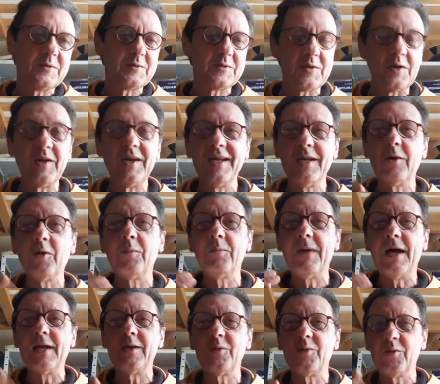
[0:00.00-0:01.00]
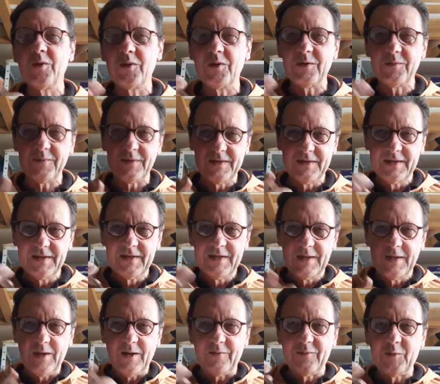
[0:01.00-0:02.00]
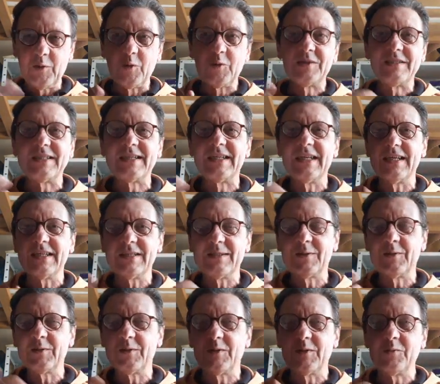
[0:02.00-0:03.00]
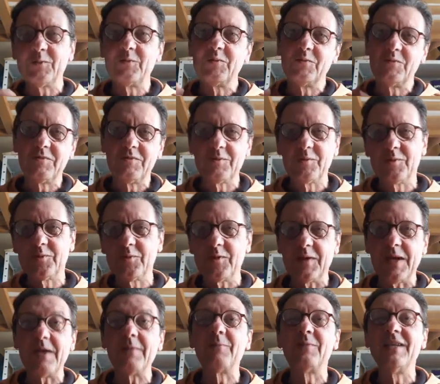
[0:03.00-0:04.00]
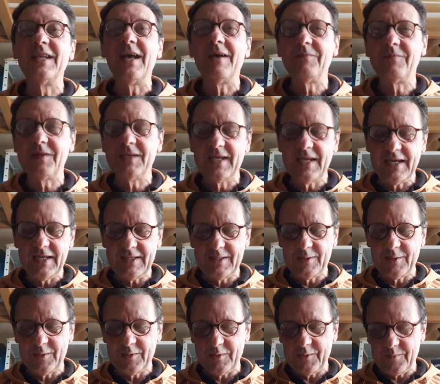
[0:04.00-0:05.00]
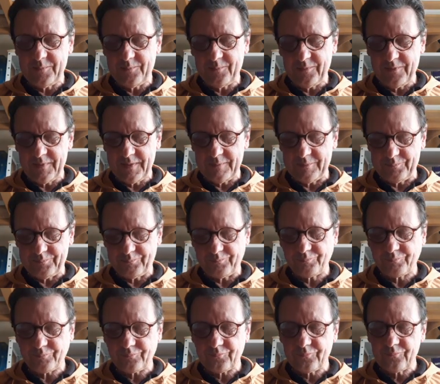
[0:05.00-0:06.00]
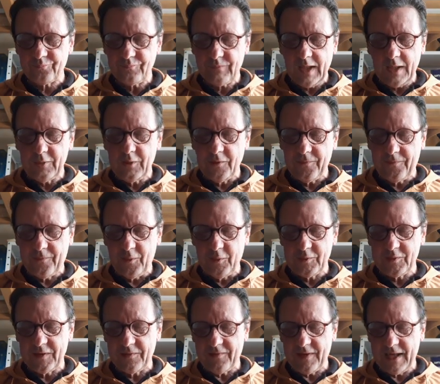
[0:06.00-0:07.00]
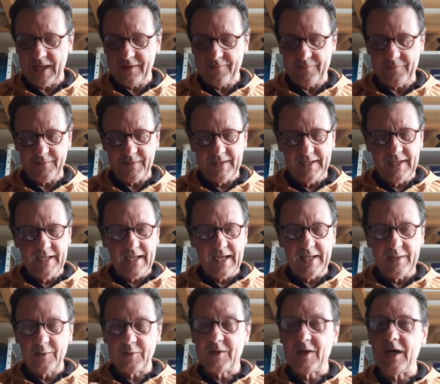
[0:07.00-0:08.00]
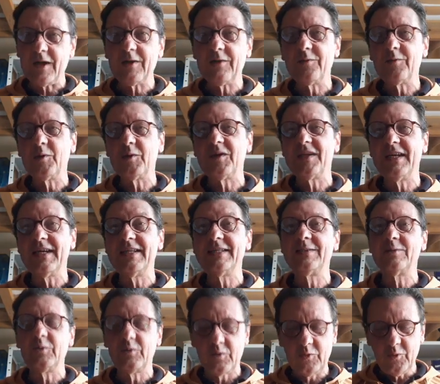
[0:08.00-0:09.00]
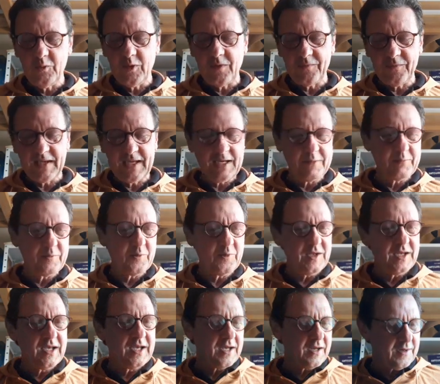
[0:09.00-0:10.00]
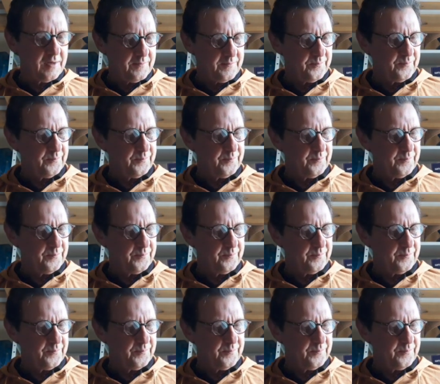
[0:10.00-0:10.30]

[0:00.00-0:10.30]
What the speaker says: little manual of those things to help navigate the flows of life. And the card of the day is the Two of Gabriel.